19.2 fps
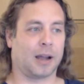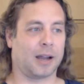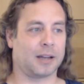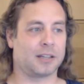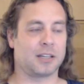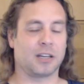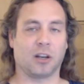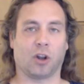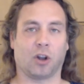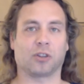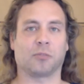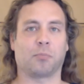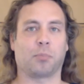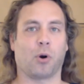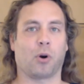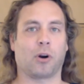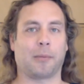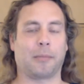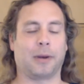I did a lot
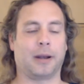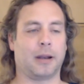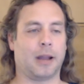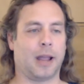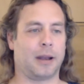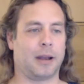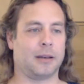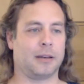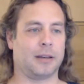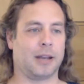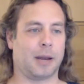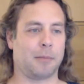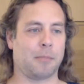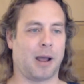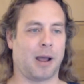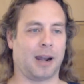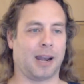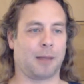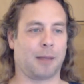of programming in, in,
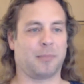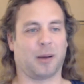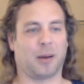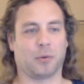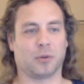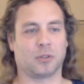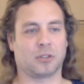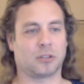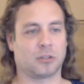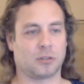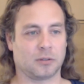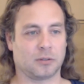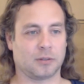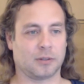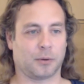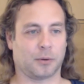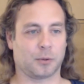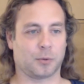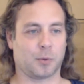in MATLAB. That was
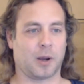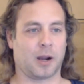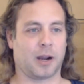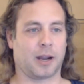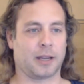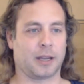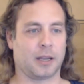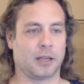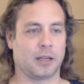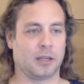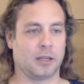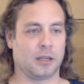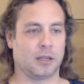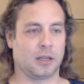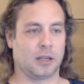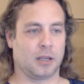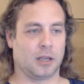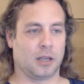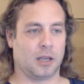that was where
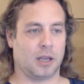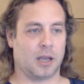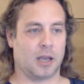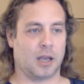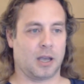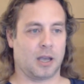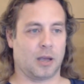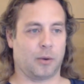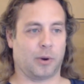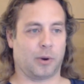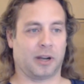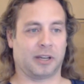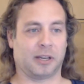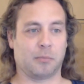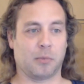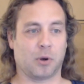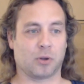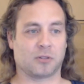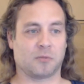I uh, where I
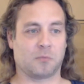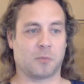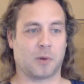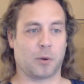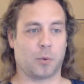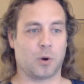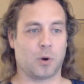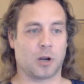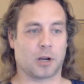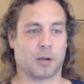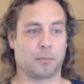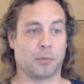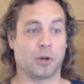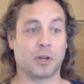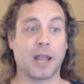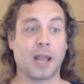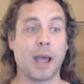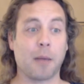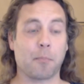did most of my work.
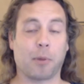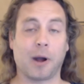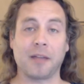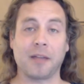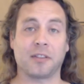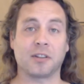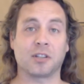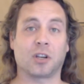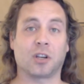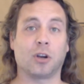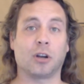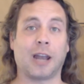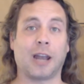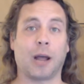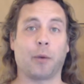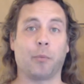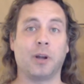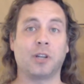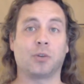But yeah, Python's a good
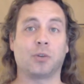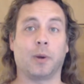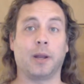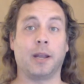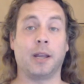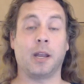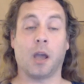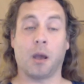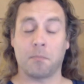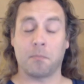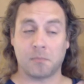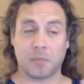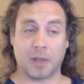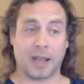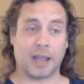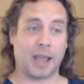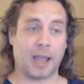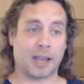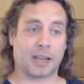language. We
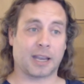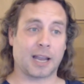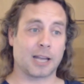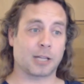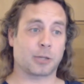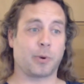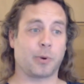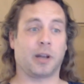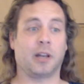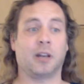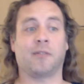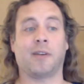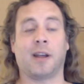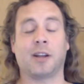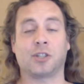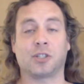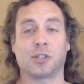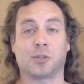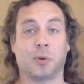um, at Chi-squared
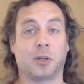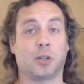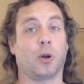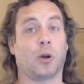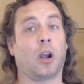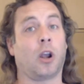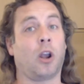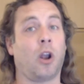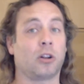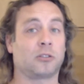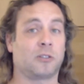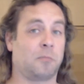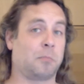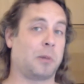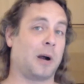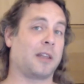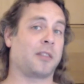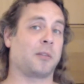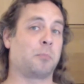Innovations we do a lot
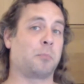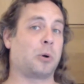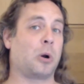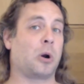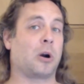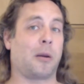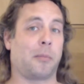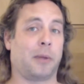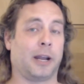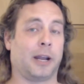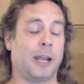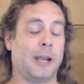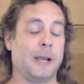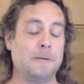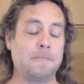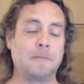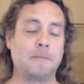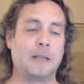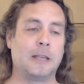of Python programming
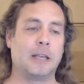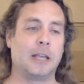here.